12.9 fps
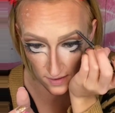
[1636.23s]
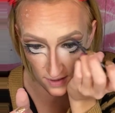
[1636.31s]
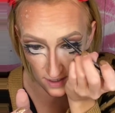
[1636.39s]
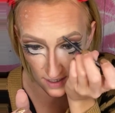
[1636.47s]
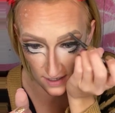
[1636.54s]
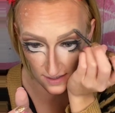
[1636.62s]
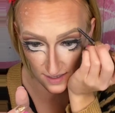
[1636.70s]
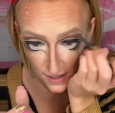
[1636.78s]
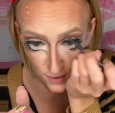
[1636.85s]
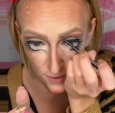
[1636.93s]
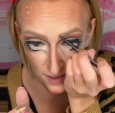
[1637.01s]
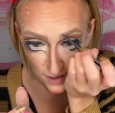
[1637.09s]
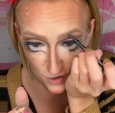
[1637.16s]
I say
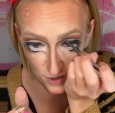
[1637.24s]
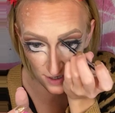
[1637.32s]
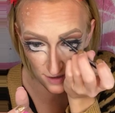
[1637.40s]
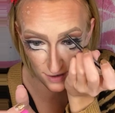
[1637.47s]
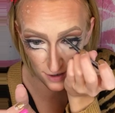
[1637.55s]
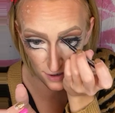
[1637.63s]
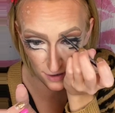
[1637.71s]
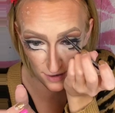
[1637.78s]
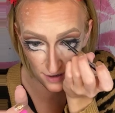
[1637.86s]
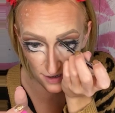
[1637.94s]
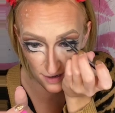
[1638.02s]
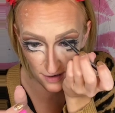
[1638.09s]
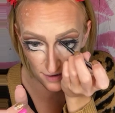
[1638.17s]
only a shade darker
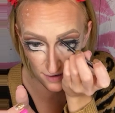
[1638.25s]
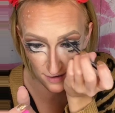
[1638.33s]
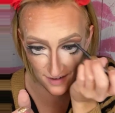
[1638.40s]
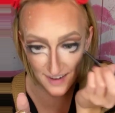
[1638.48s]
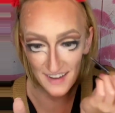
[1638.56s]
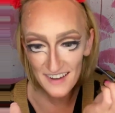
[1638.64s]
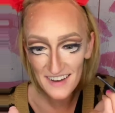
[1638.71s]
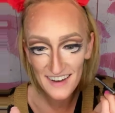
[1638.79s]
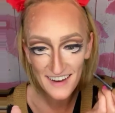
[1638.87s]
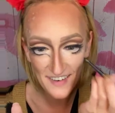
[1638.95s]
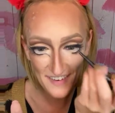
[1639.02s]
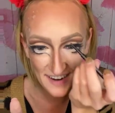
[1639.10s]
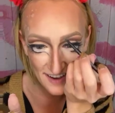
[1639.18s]
than
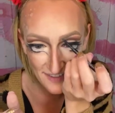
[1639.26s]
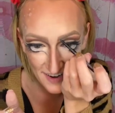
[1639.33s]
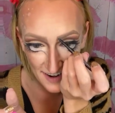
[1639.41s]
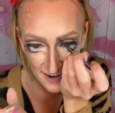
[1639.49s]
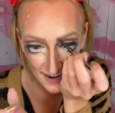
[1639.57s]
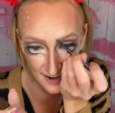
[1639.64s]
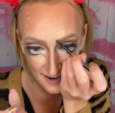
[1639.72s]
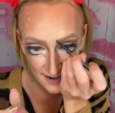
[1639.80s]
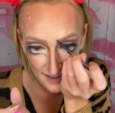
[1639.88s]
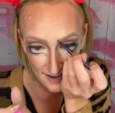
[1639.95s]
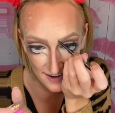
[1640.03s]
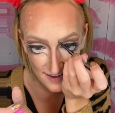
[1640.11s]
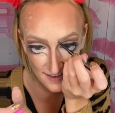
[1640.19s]
whatever your hair
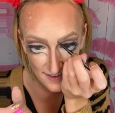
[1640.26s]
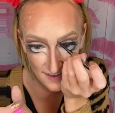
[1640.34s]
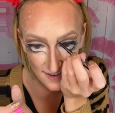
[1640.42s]
color is.